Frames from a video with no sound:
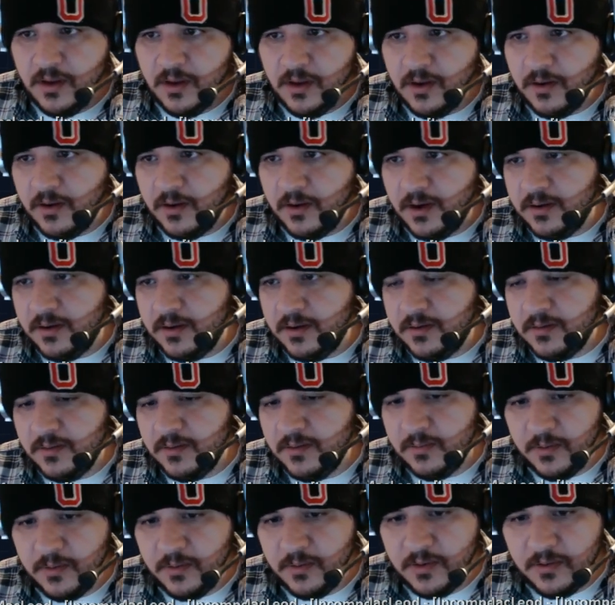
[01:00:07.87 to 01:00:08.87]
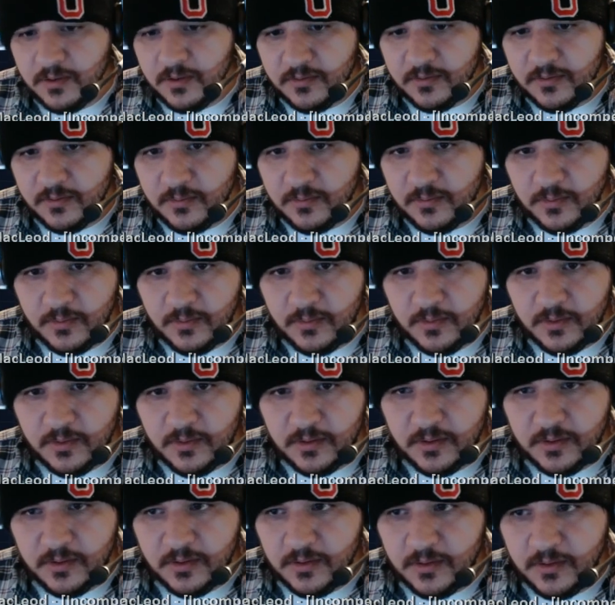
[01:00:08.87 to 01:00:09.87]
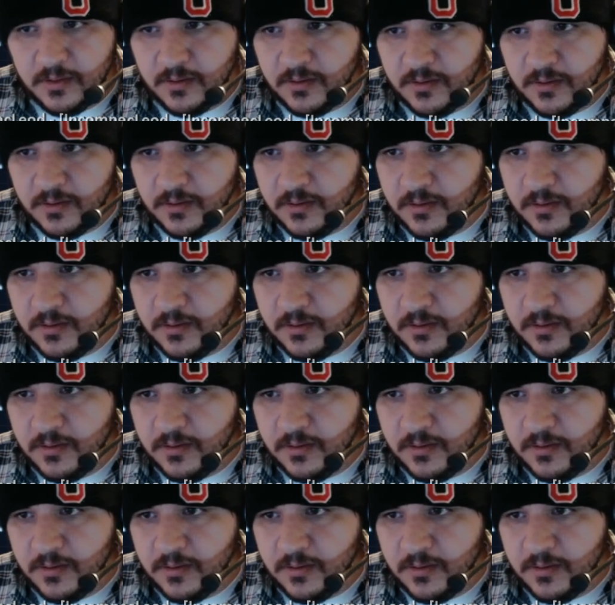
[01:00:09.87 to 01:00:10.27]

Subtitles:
Alright, what else do we want here?